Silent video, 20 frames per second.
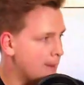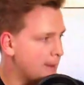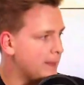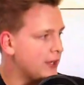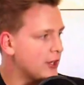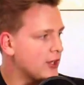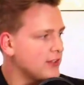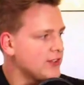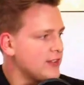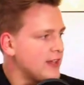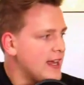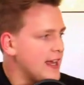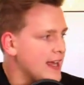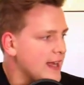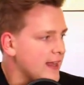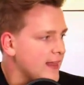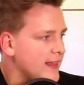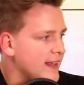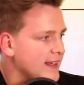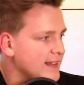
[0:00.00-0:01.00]
Because
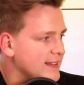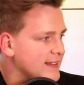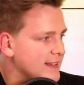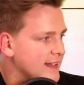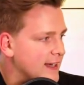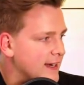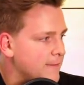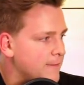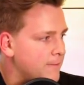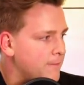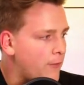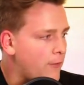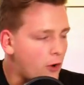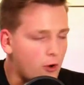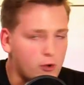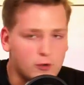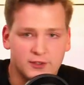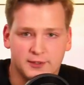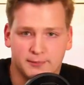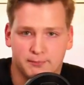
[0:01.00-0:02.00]
this uh,
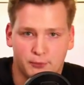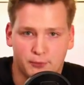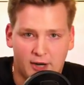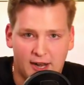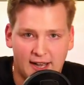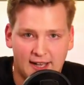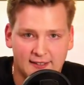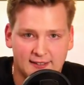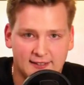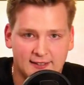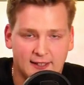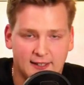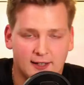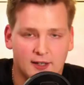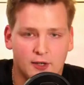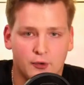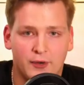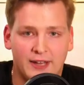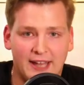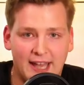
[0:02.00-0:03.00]
false price
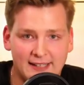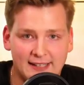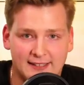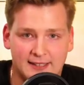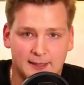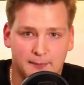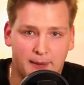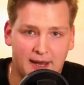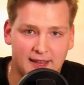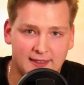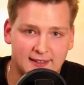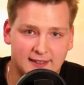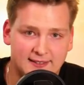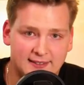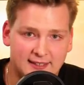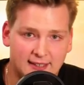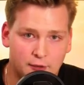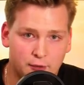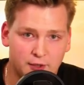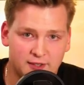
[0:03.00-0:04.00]
created by the
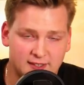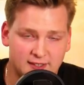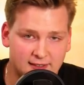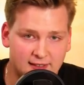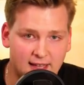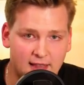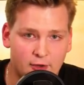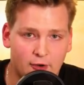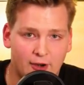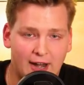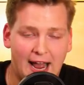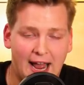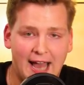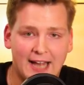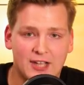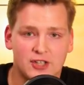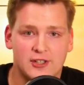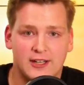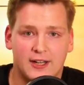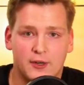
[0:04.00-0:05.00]
decrease in Tether
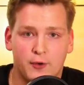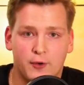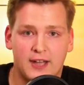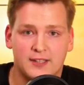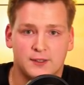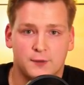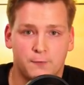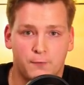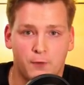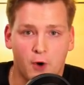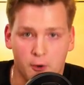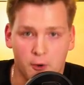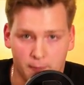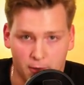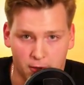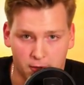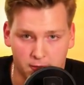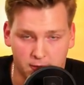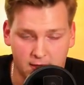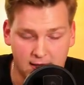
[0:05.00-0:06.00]
actually creates
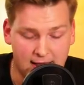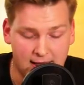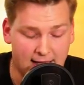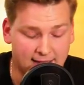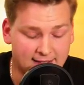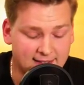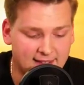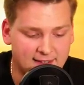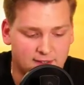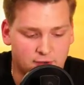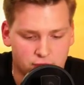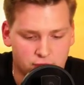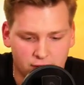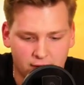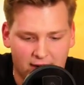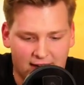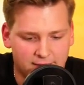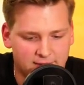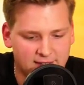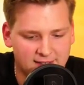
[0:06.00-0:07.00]
FOMO. And this is true,
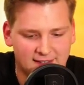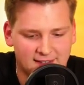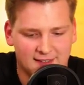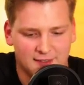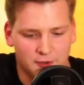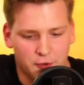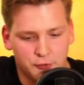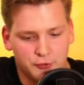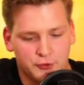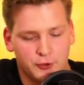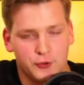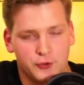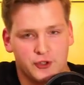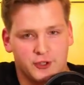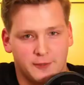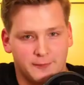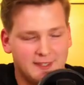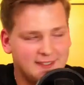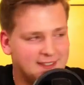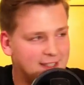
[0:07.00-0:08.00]
I've seen this on
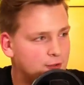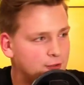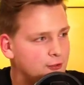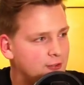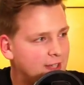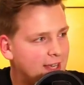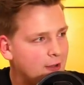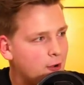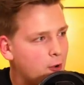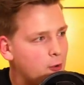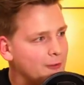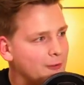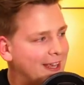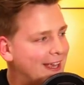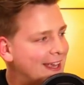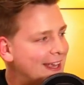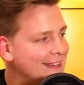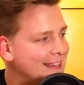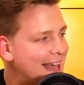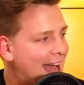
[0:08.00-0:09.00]
social media today all day.
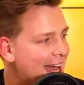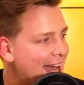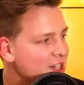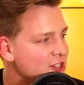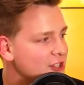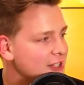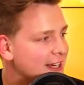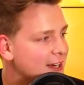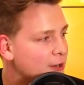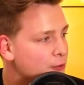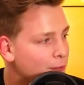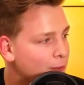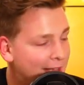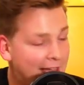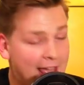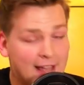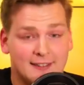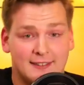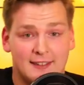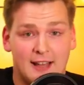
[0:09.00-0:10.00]
It actually
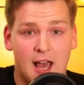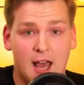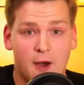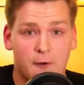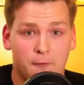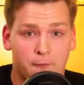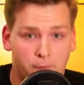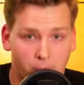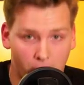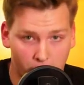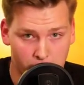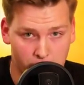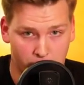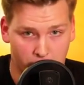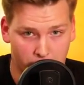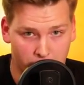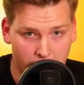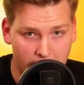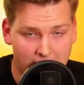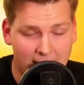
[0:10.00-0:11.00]
creates
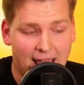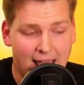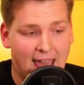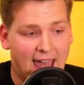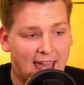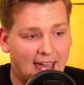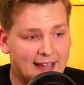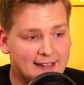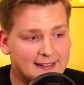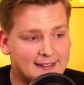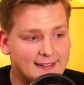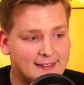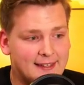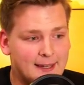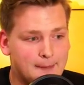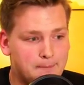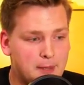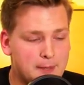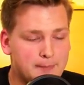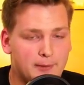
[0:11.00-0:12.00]
FOMO. And
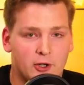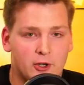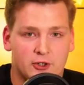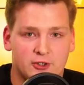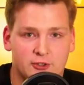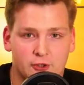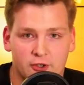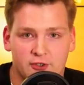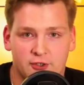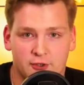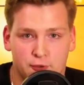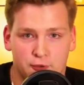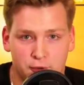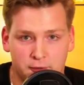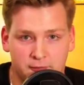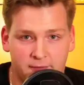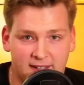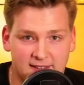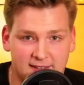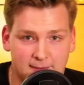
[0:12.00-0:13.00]
uh, people are starting to
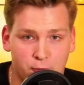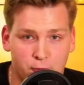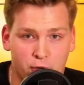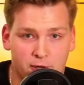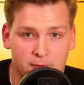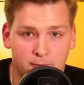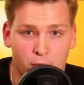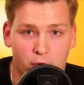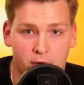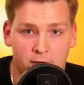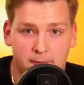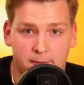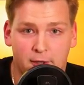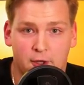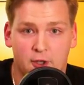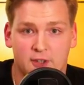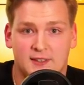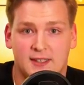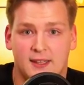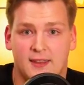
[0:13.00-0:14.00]
invest more and more
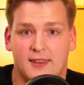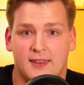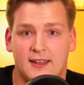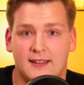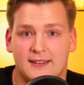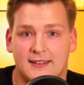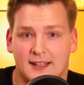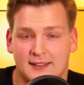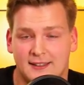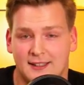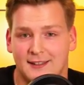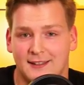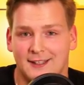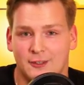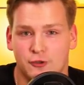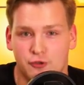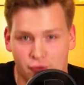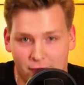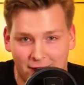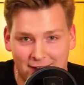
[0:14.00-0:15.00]
because they think that the
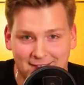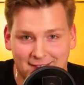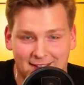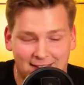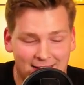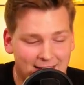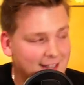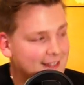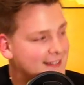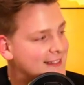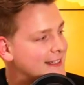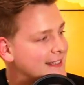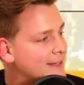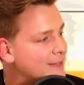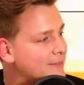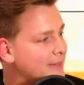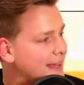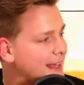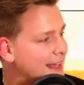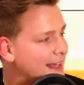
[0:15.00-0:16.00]
trend is
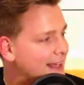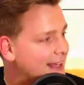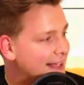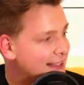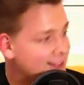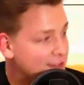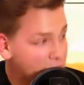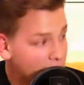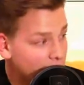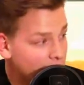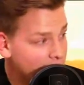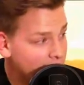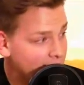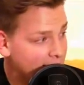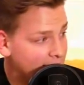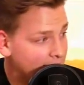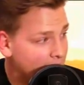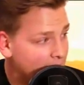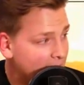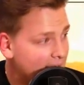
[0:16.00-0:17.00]
is
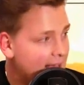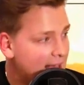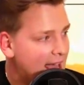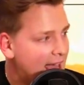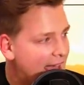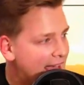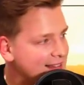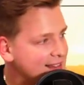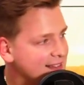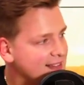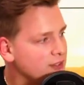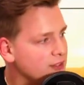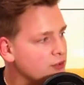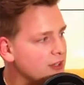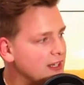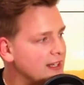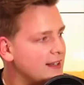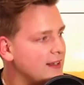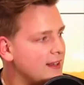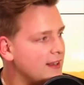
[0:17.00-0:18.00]
turning. And this is
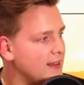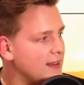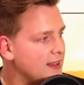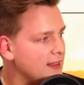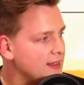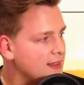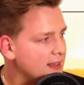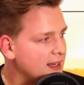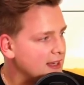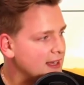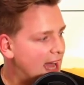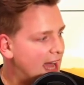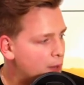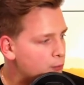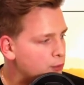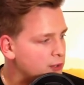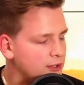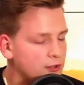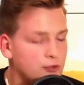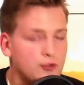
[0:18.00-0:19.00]
really the thing I
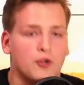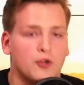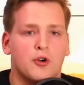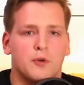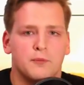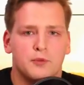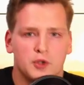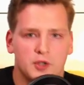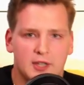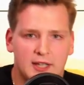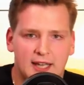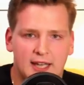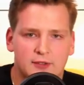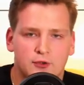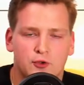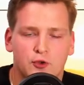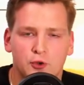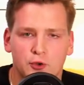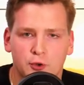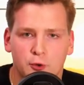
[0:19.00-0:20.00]
wanted to communicate
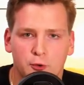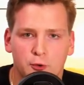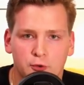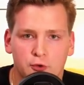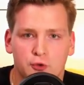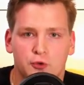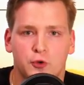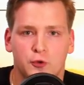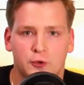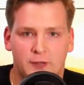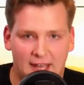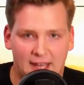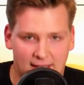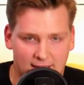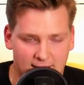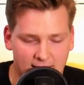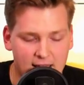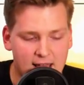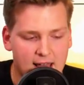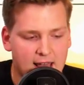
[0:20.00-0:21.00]
to you
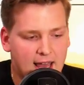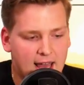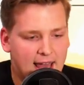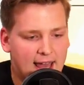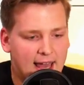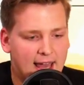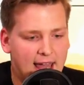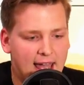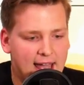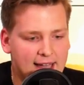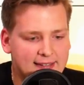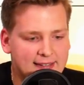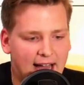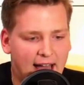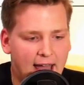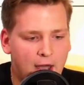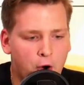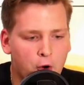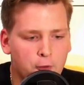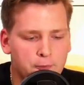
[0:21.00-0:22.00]
today. Uh, and
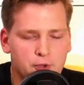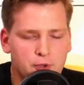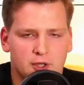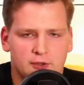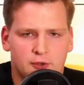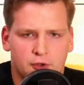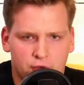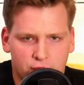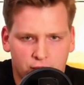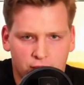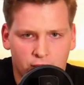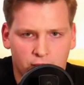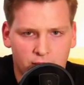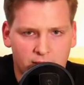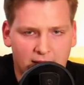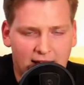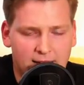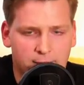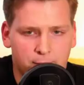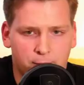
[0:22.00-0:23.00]
I hope you understood
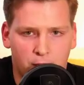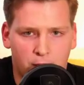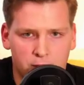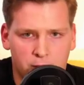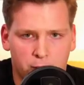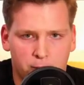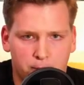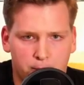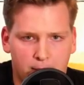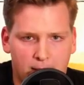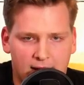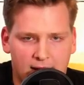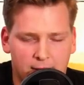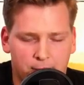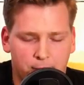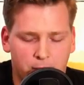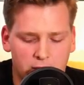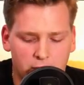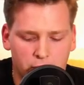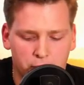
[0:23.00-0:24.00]
and followed my,
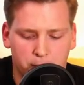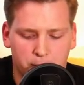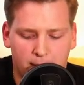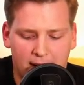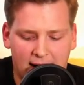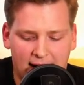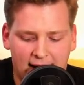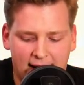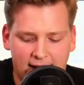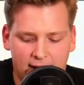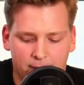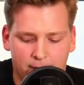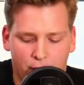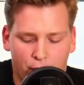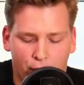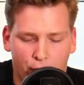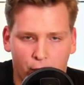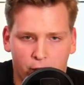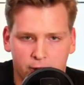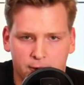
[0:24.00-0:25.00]
followed my
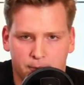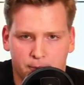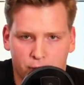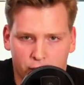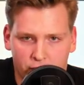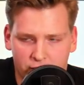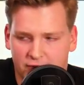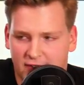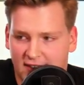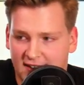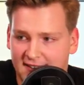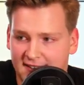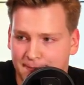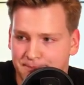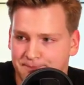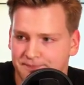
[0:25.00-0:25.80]
thought process